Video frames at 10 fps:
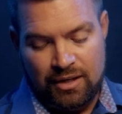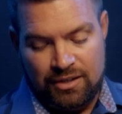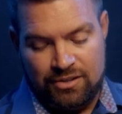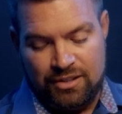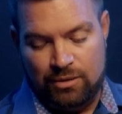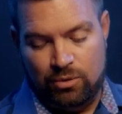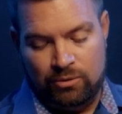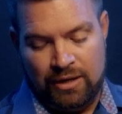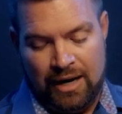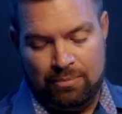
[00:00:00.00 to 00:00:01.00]
and see what
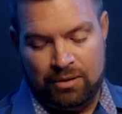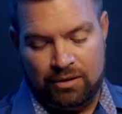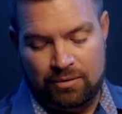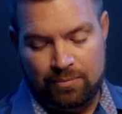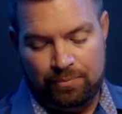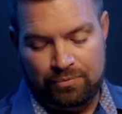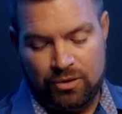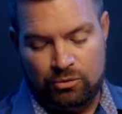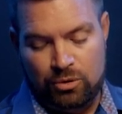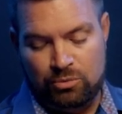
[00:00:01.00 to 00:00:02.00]
would happen.
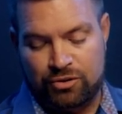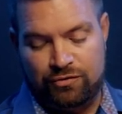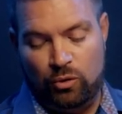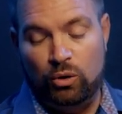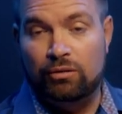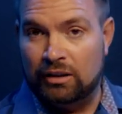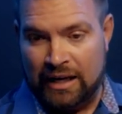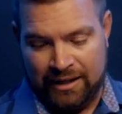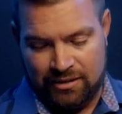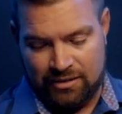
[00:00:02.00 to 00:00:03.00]
The room was full of
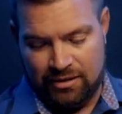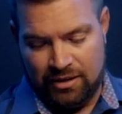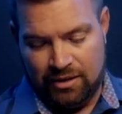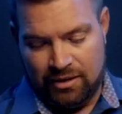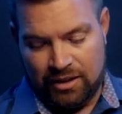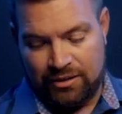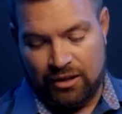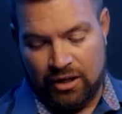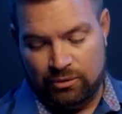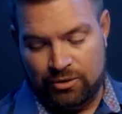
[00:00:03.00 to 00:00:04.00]
light. I
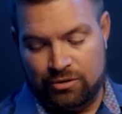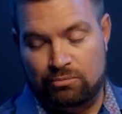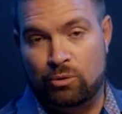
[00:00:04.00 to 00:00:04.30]
thought it was the